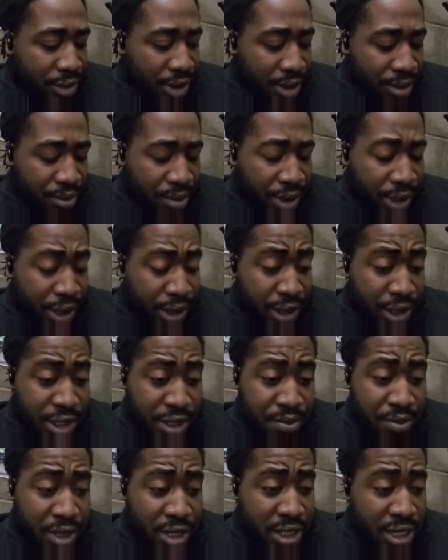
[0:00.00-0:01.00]
But
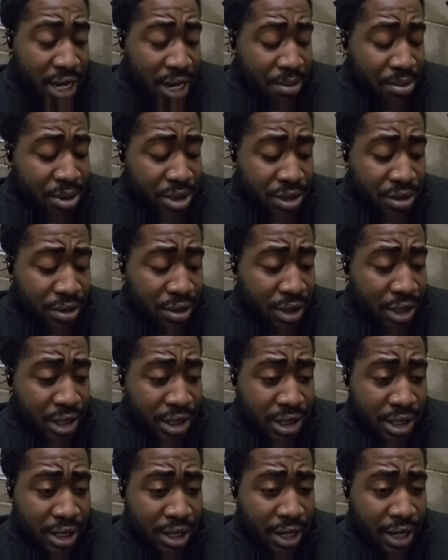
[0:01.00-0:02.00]
just missed
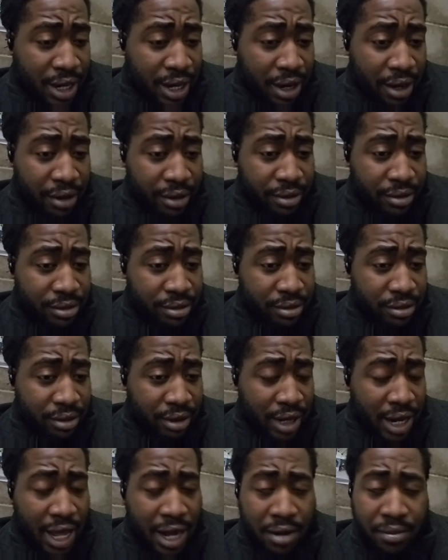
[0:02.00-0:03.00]
opportunities today. A
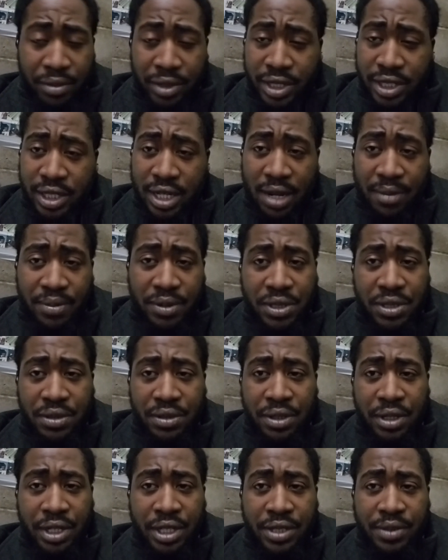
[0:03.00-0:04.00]
lot of missed
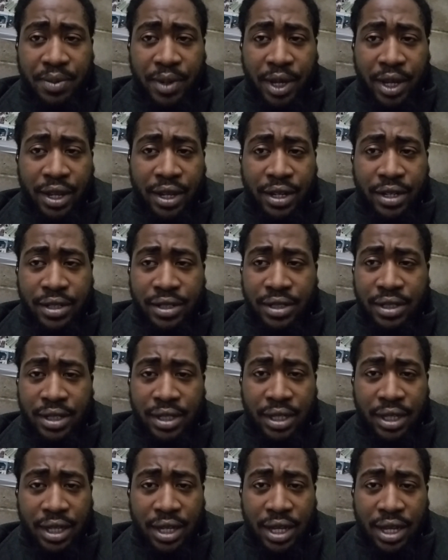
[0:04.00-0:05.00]
opportunities, man.
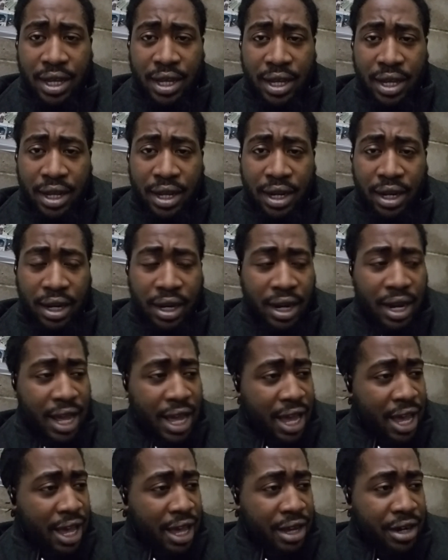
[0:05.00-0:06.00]
A
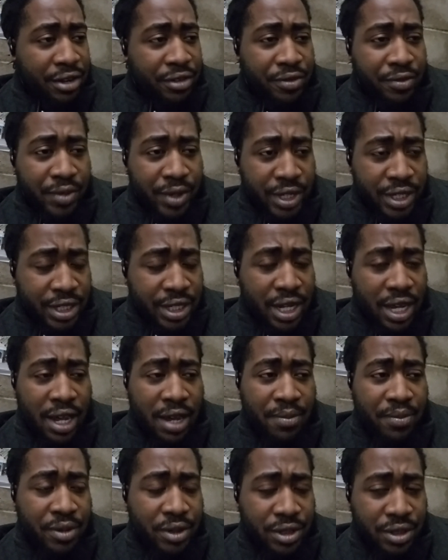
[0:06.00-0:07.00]
lot of missed
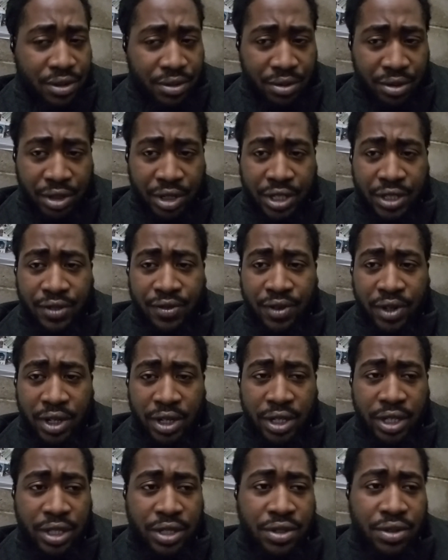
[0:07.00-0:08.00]
opportunities for the
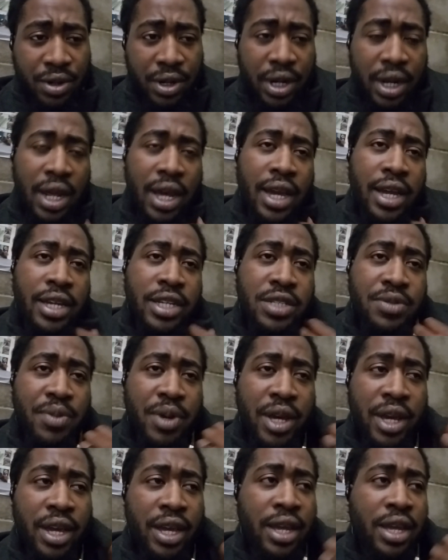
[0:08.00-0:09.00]
Detroit Lions,
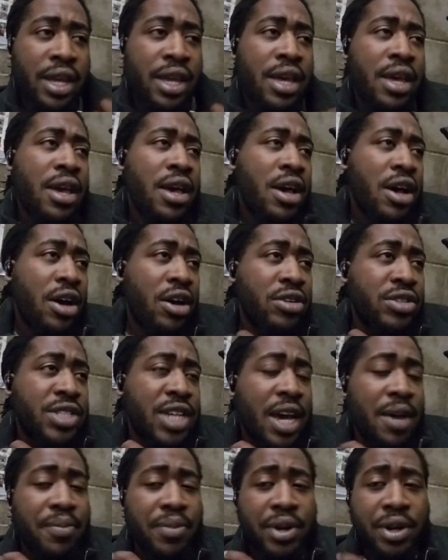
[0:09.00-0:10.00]
man. On
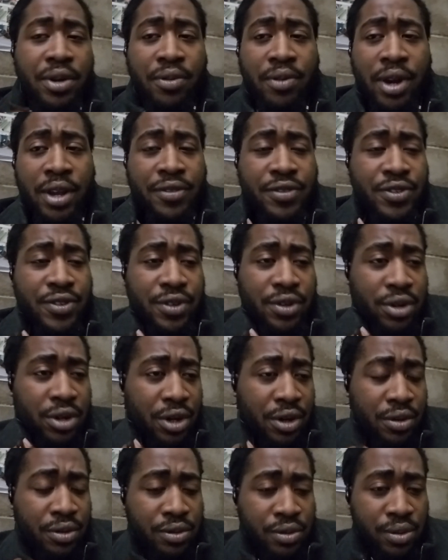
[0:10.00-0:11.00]
top of the refs, you
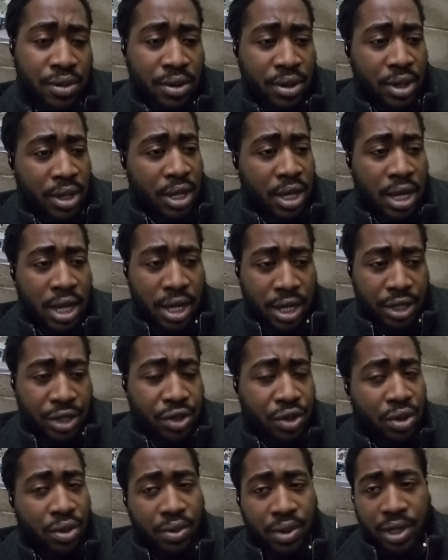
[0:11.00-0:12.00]
know,
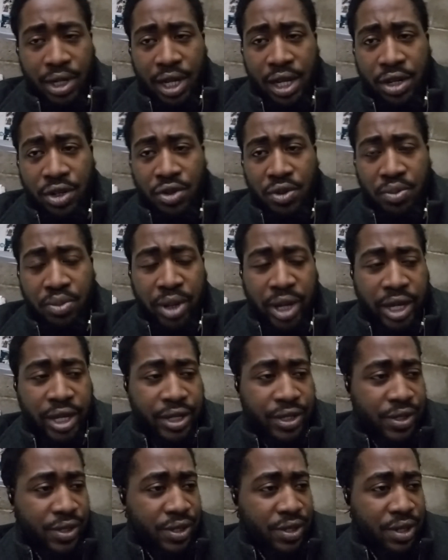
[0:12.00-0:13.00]
doing what they do
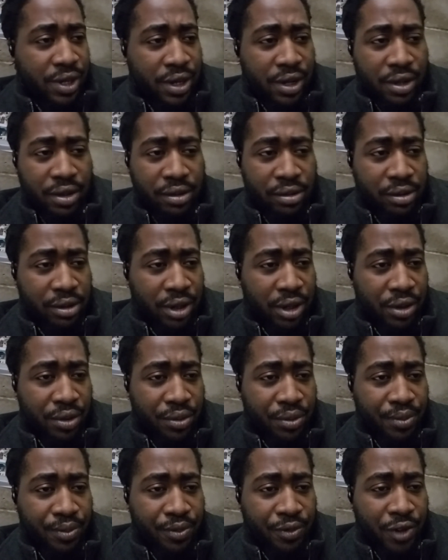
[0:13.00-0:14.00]
best. You know,
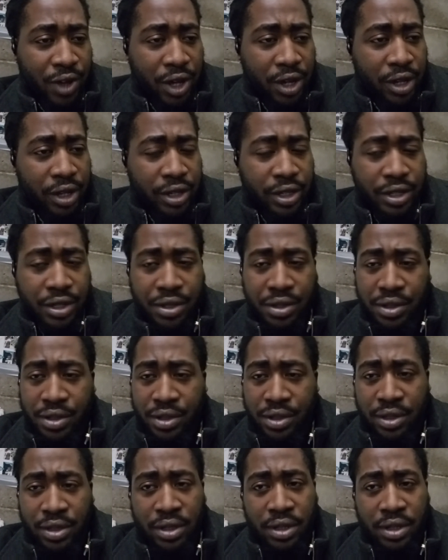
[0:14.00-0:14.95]
fucking us.